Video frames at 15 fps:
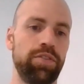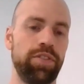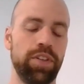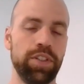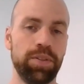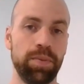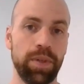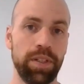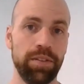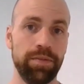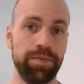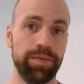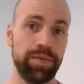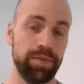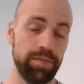First
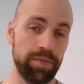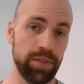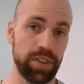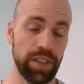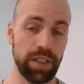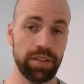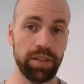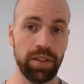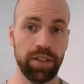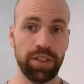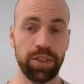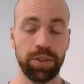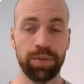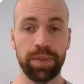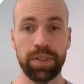one, thanks a
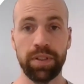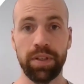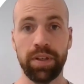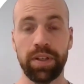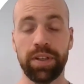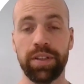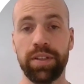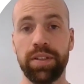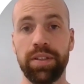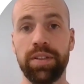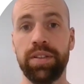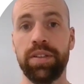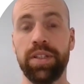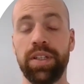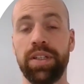lot to Swisslog
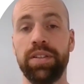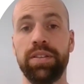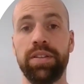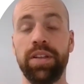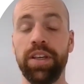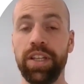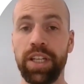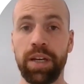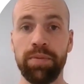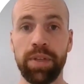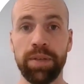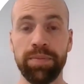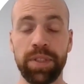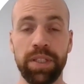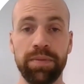and the
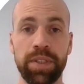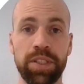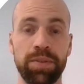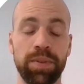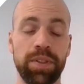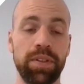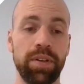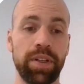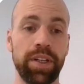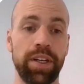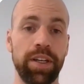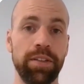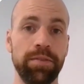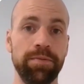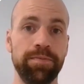EWM team at Swisslog
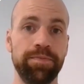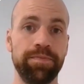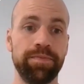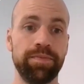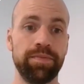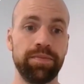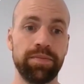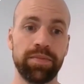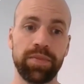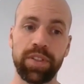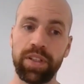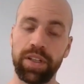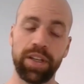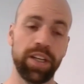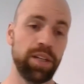again.
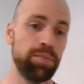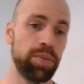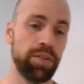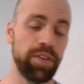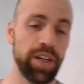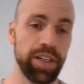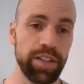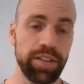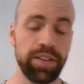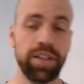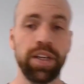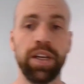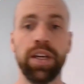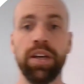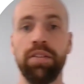Again, provided
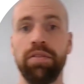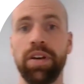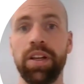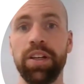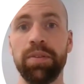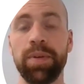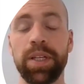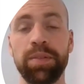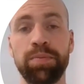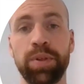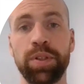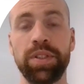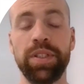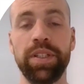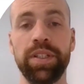valuable
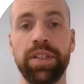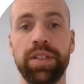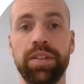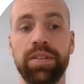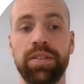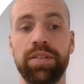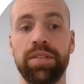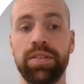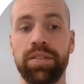input here,